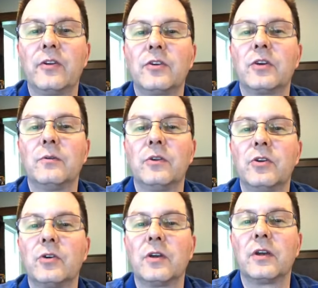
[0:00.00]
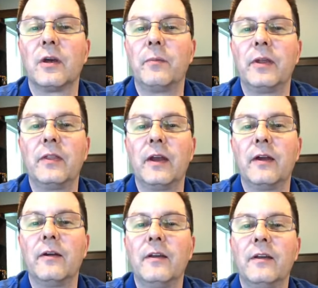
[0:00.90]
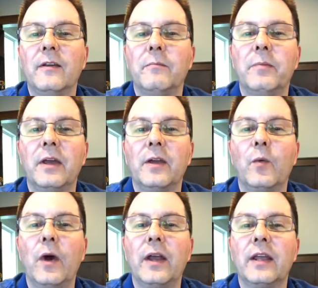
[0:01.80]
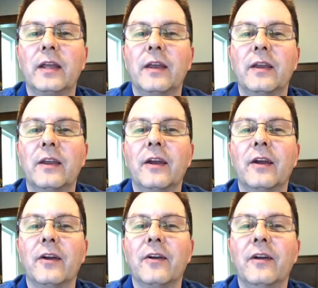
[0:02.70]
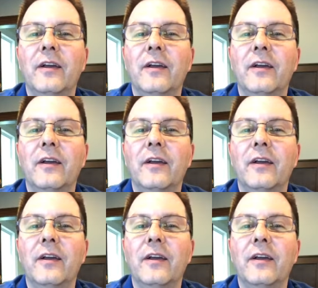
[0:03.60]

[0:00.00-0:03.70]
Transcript: You can come in there. Big wedding in here.